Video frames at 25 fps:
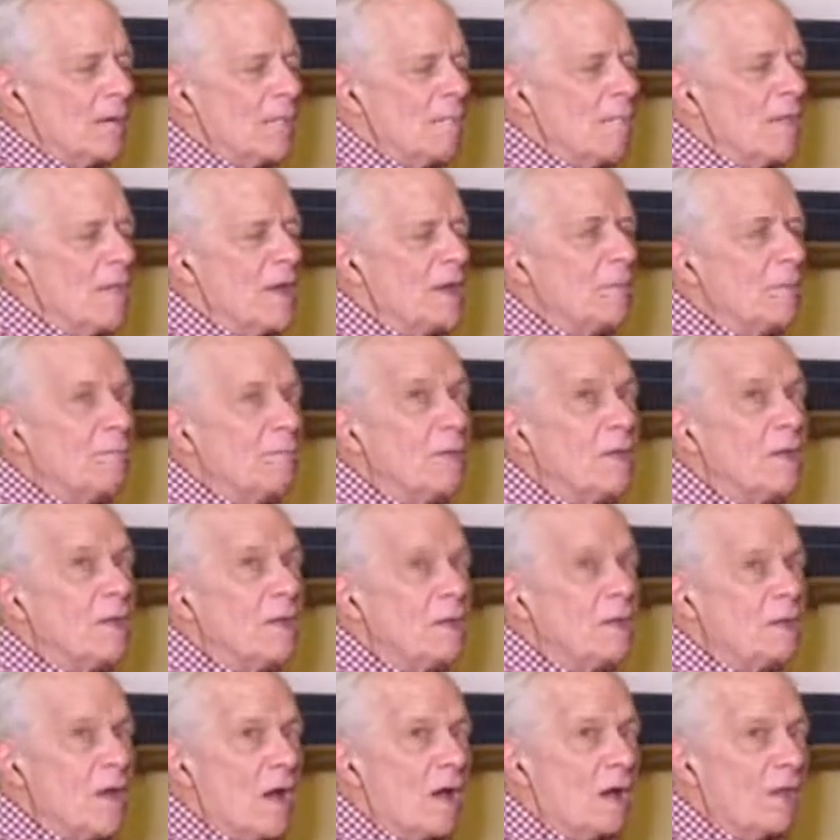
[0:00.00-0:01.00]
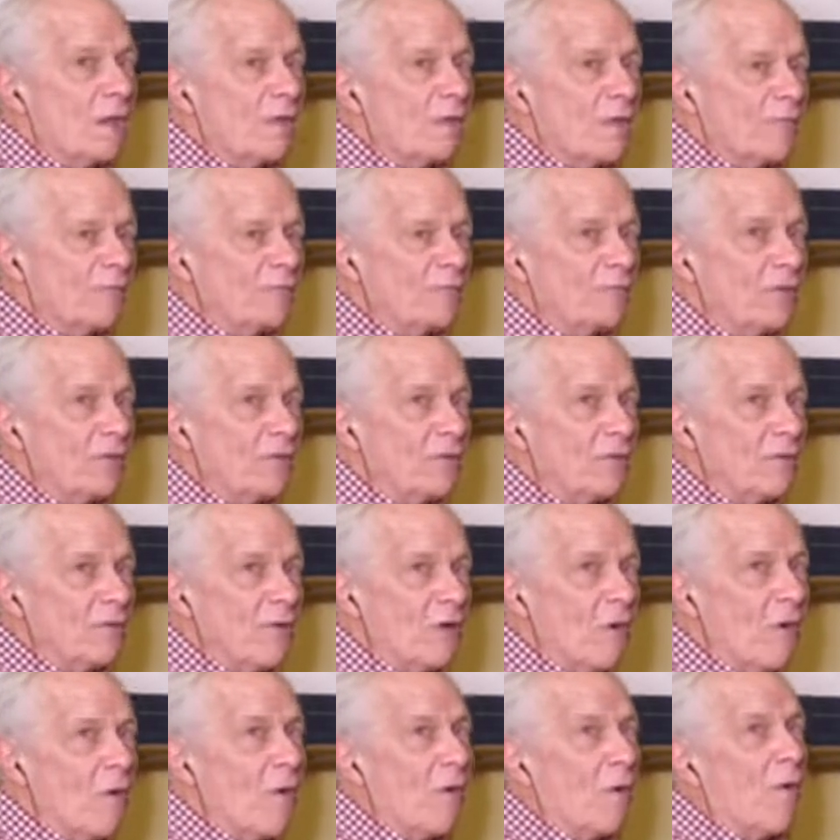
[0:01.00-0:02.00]
Make me young enough to
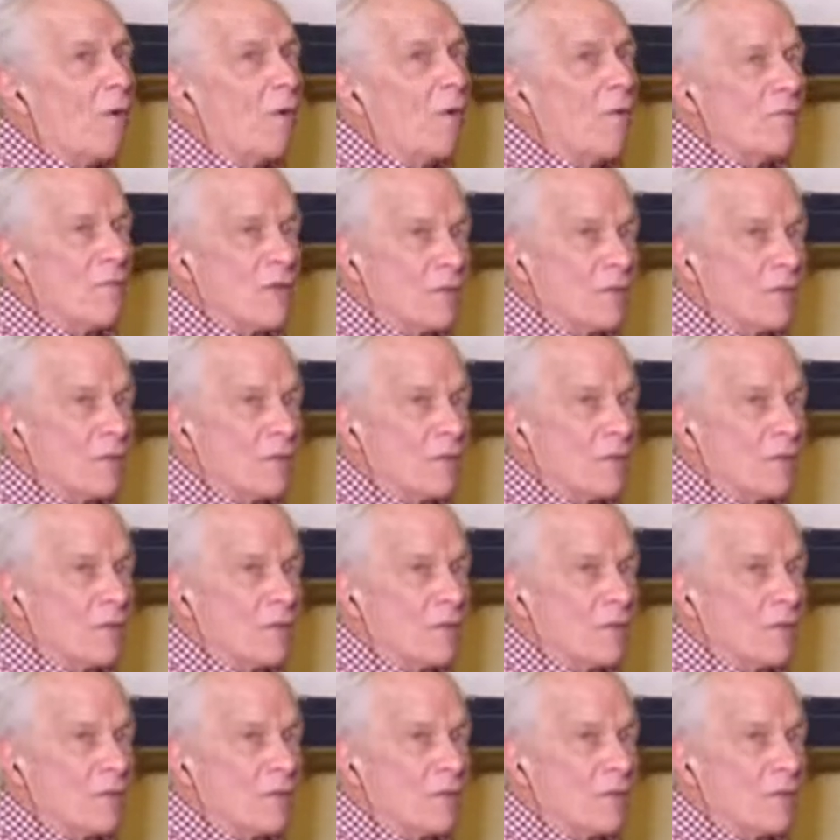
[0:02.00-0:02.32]
know